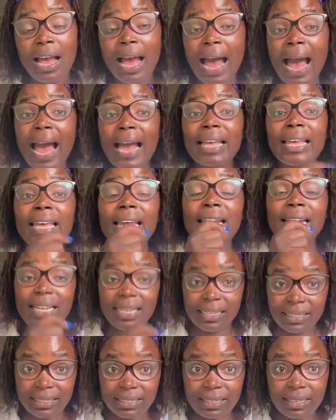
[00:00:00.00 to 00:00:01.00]

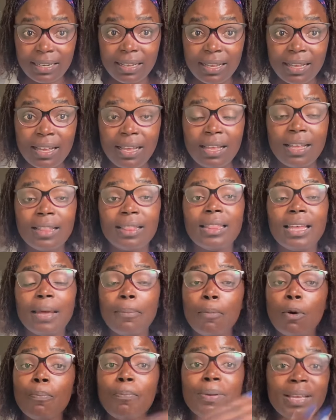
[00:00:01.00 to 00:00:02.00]
against the
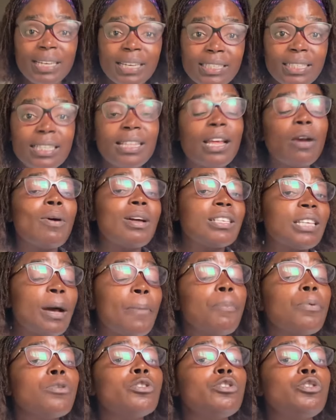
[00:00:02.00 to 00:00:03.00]
mobility they were
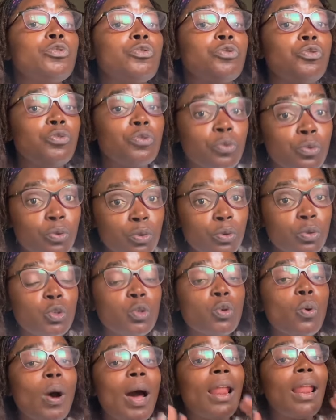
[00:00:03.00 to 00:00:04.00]
supposed to do
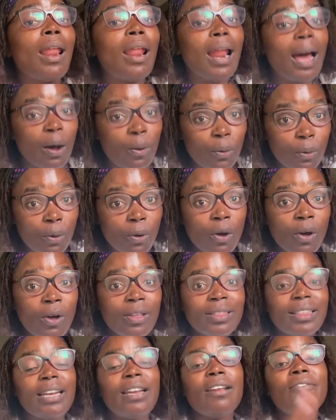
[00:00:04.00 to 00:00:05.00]
to allow
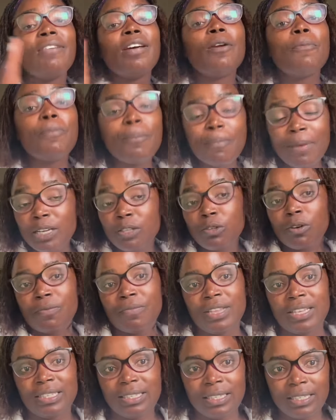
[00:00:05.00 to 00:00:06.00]
the development of
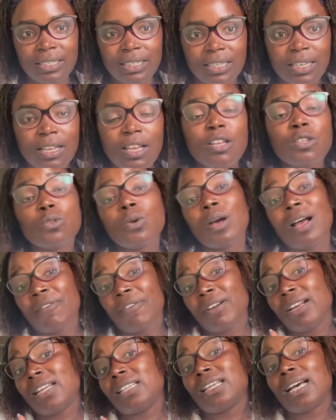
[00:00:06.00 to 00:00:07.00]
the city. So
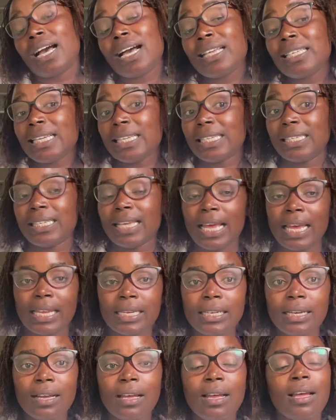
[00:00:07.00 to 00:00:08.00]
Governor Sakaja
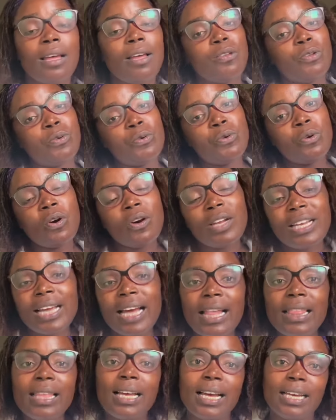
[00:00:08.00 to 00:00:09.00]
said, you know,
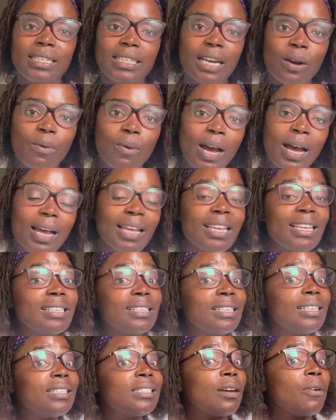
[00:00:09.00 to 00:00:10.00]
Rigathi Gachagua
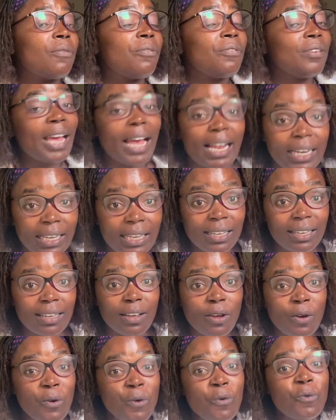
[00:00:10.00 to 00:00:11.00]
is interfering
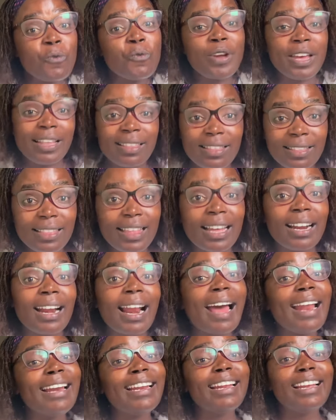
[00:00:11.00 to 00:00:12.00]
with the
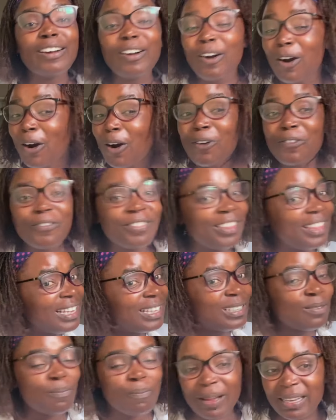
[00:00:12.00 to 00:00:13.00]
running of
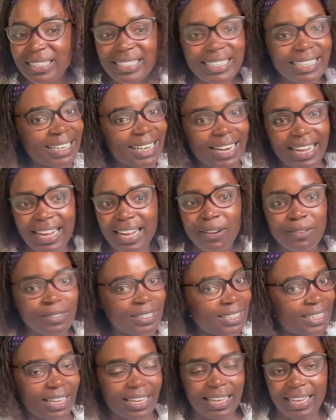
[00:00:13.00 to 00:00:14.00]
this particular
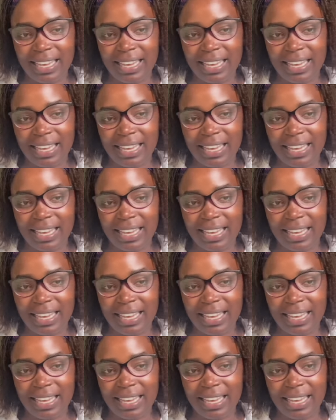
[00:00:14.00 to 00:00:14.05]
county.